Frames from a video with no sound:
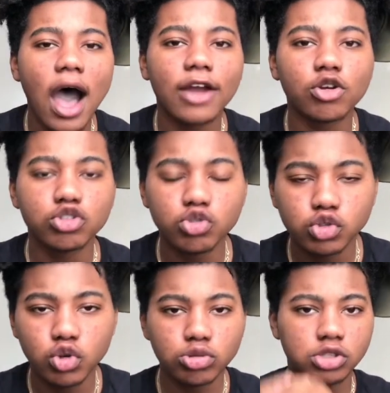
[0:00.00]
on
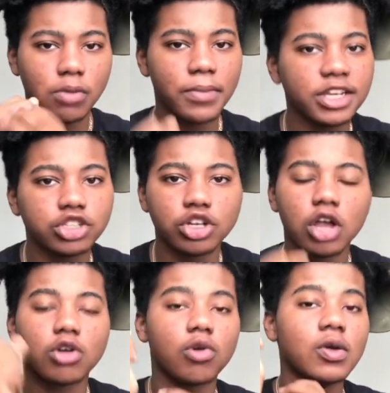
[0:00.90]
YouTube, so make sure
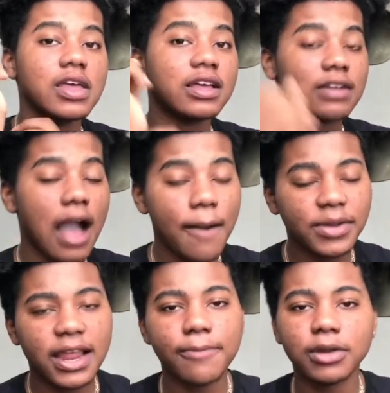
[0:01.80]
y'all go
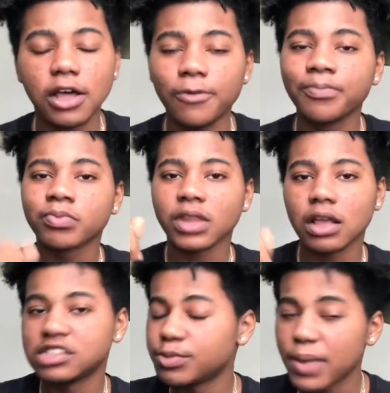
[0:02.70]
comment down below.
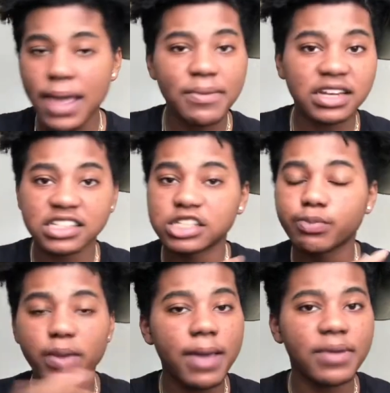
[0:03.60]
Spam it,
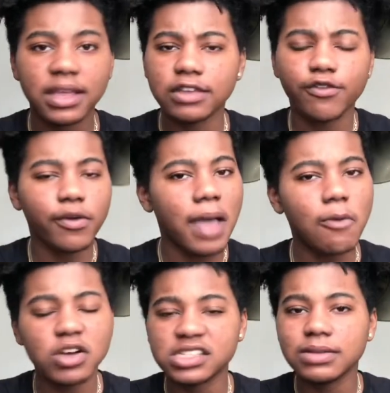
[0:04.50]
just spam it. You feel me? I
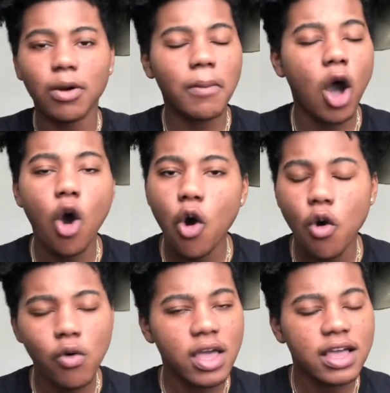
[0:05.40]
want to see my
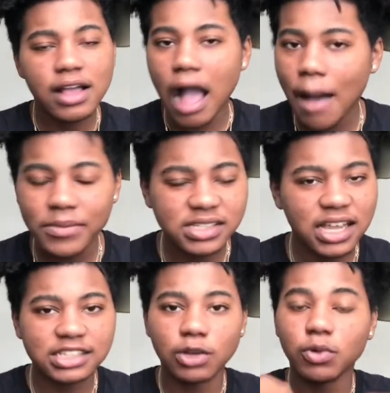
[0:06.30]
whole comment
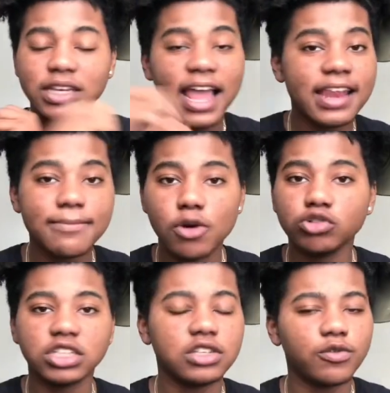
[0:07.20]
section with that
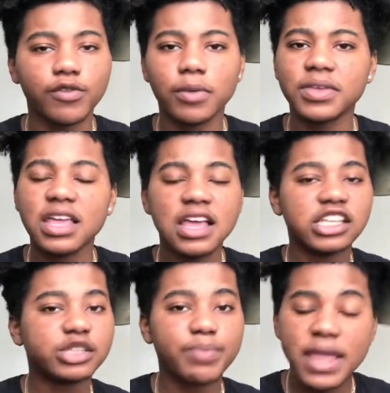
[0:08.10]
emoji. You feel me?
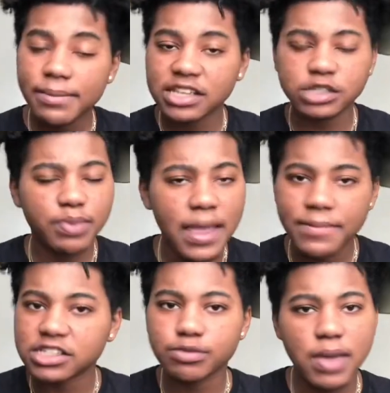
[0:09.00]
Spam it,
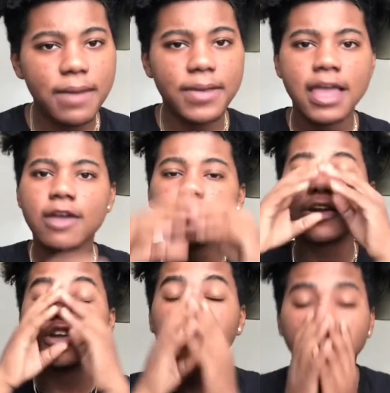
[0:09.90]
spam it, spam it.
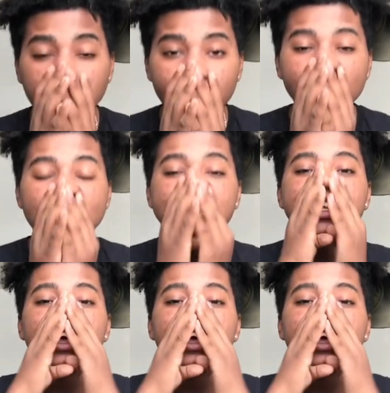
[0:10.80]
We're the drippiest